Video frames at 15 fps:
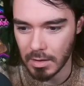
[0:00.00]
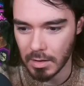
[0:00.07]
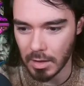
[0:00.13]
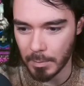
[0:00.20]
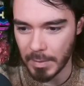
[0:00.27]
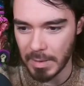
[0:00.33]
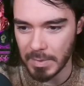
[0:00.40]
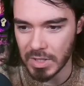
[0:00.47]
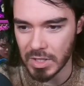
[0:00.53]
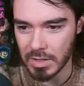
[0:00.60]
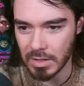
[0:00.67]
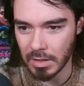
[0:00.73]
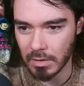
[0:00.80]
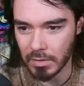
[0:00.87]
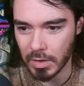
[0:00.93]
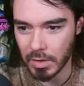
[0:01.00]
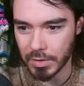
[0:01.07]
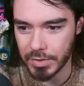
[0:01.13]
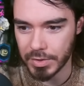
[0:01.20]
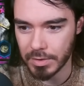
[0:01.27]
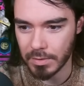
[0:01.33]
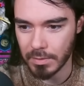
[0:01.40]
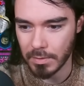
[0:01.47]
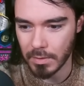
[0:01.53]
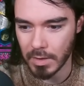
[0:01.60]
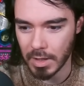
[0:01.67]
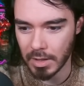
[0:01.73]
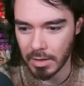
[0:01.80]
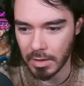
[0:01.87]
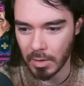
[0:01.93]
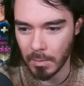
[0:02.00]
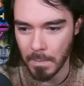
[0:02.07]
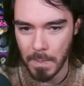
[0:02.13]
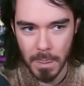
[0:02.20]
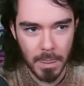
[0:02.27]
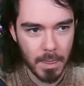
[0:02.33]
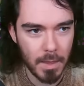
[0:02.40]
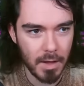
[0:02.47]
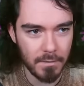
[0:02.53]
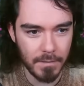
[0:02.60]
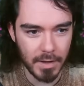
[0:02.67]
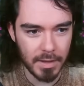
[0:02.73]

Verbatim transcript: Oh, maybe she's in the vault. I don't know. I, I